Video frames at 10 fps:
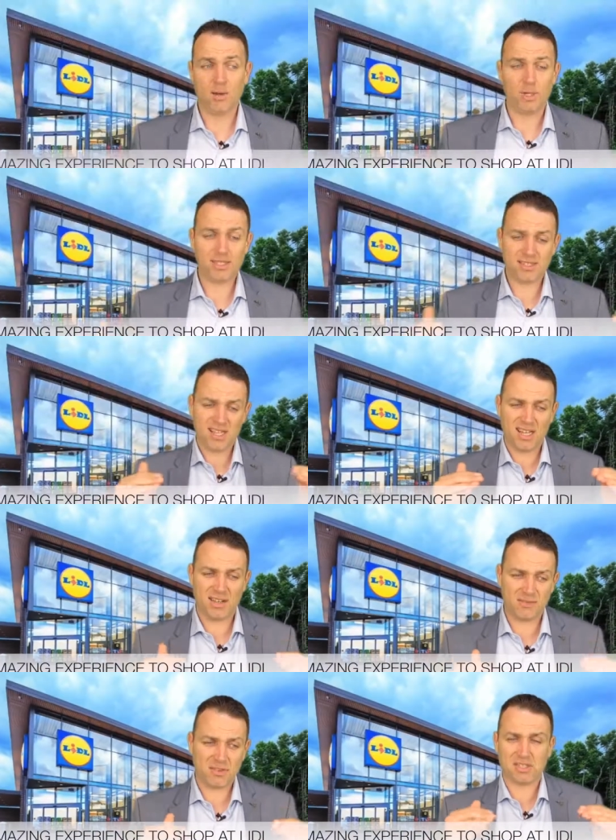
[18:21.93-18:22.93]
We still
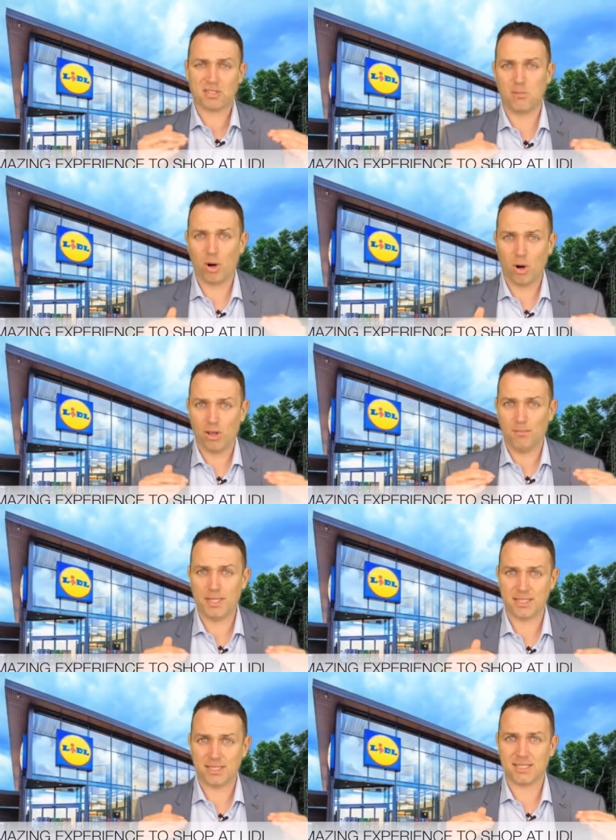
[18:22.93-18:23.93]
have the small
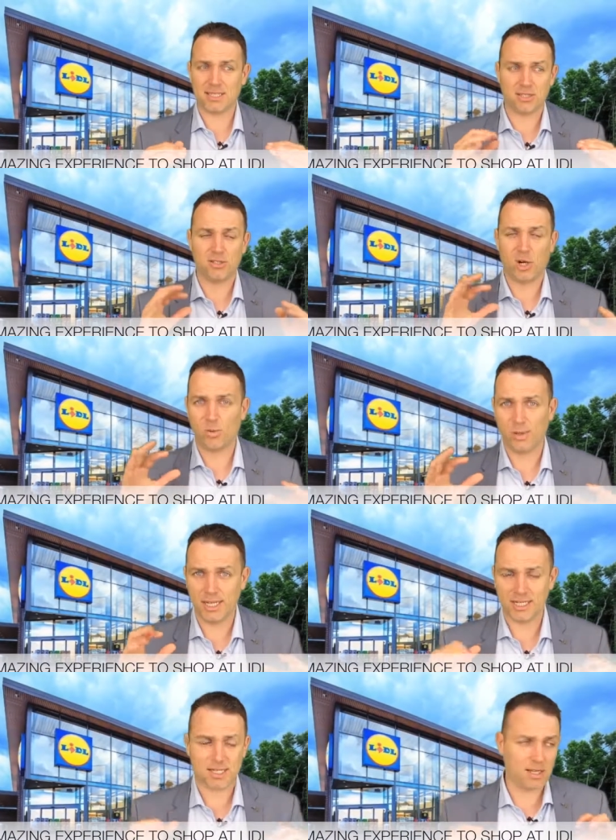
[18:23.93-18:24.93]
businesses, no
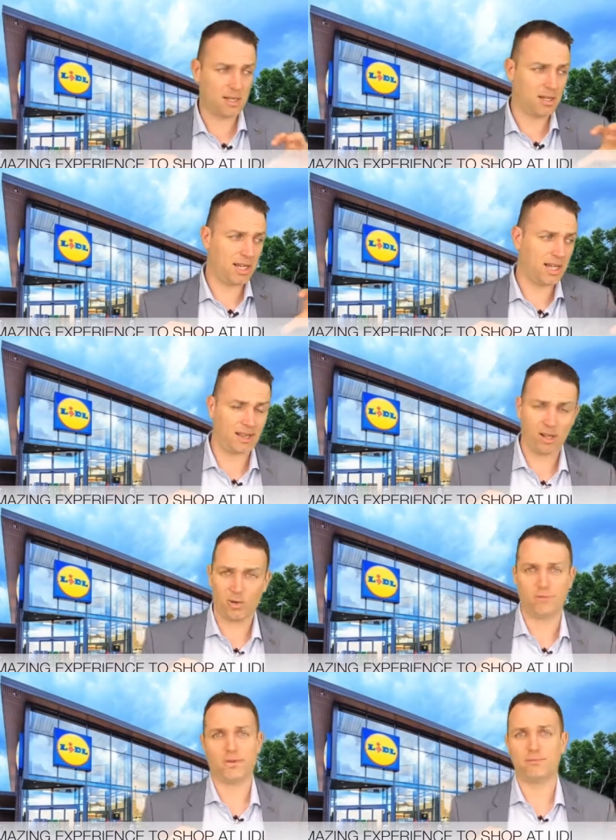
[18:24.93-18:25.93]
risk, get a
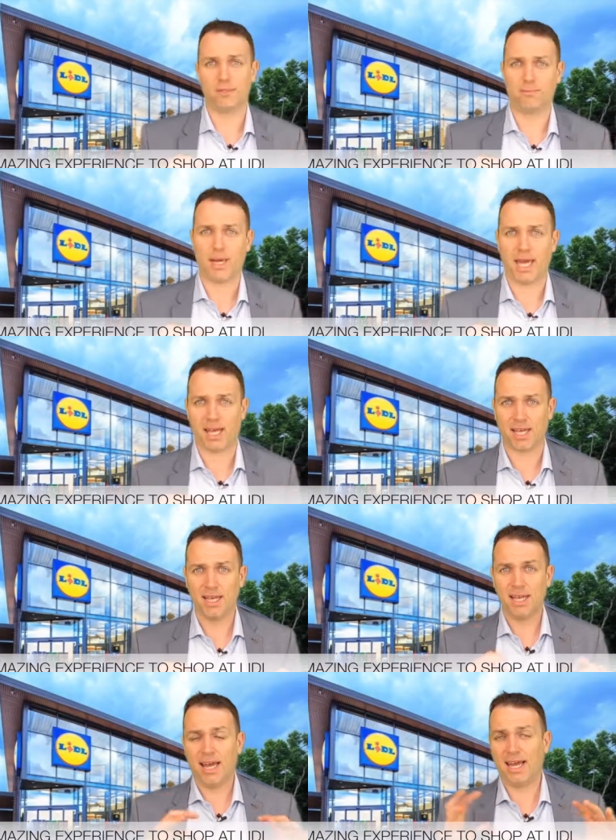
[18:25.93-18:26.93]
loan from the bank
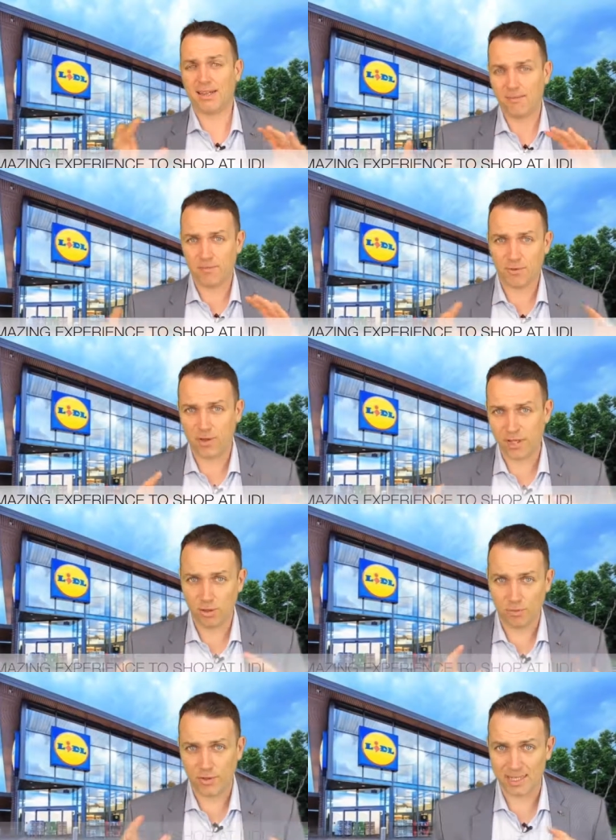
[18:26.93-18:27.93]
and
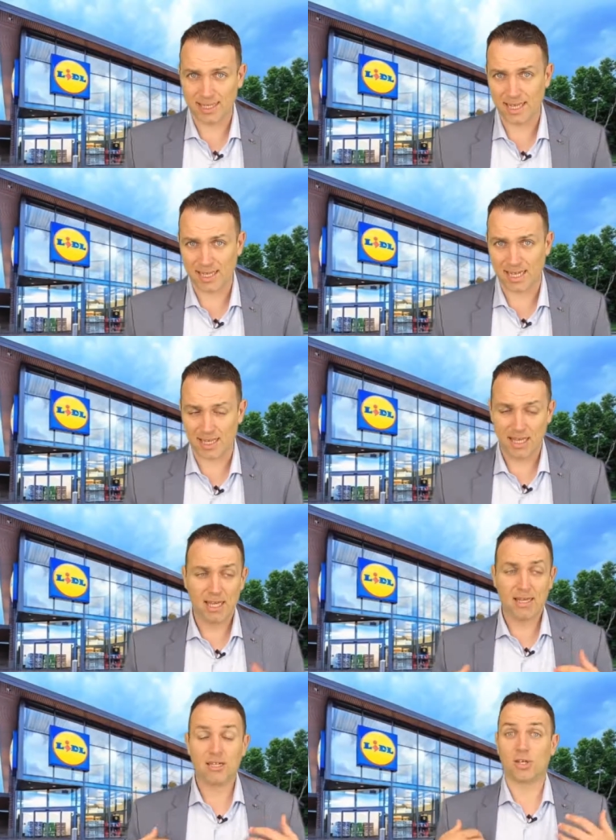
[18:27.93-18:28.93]
do things like that.
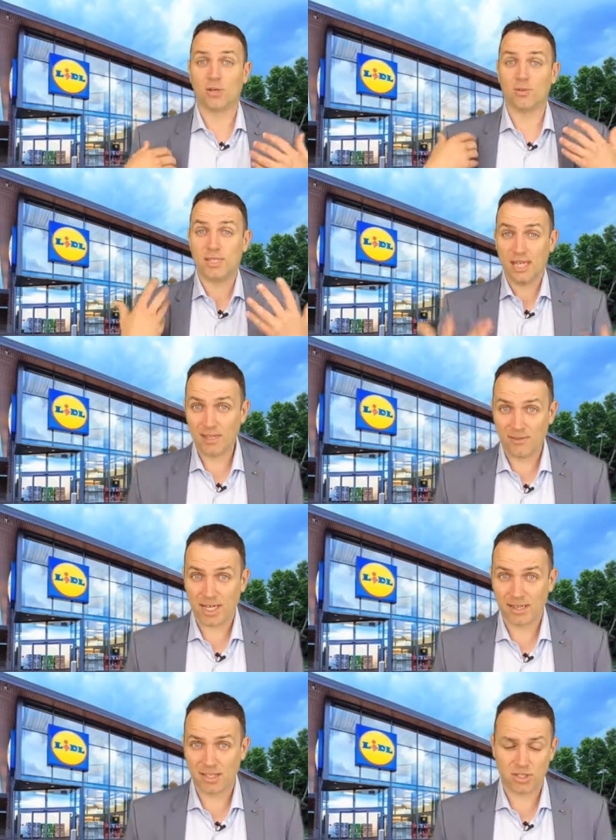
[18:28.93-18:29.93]
So take
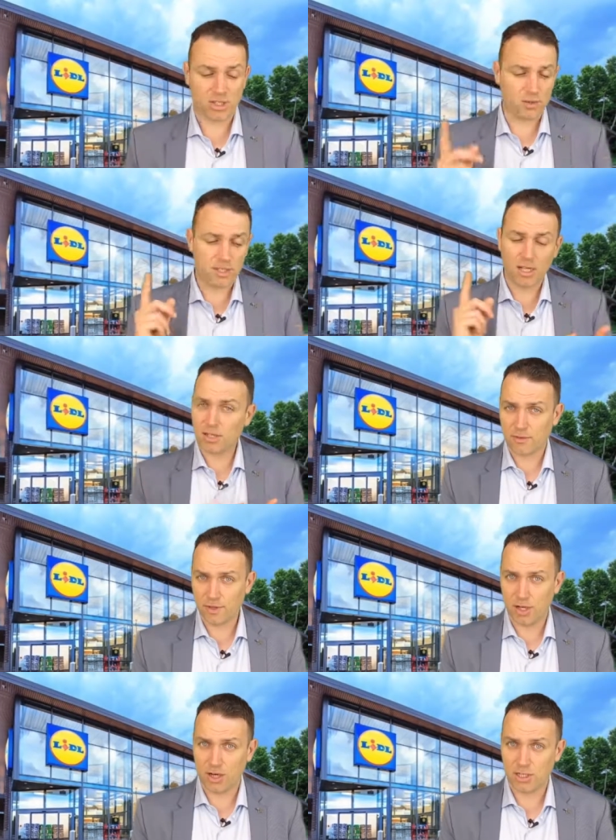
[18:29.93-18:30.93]
advantage, there is a lot
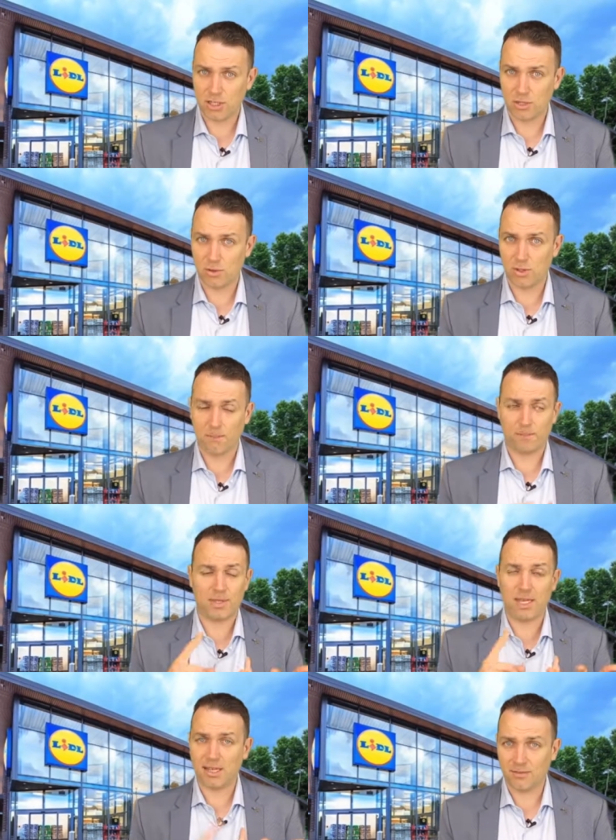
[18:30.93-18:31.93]
of knowledge in Europe,
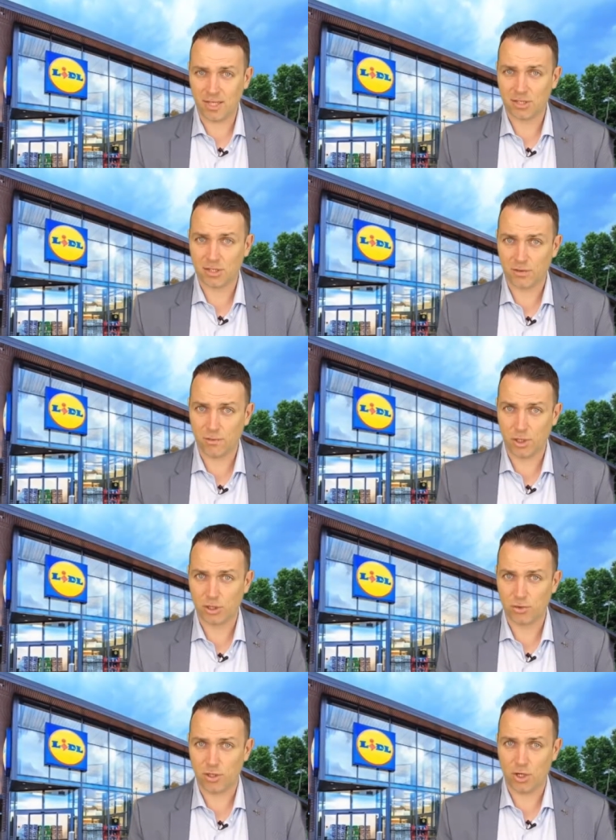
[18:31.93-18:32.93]
take advantage of what you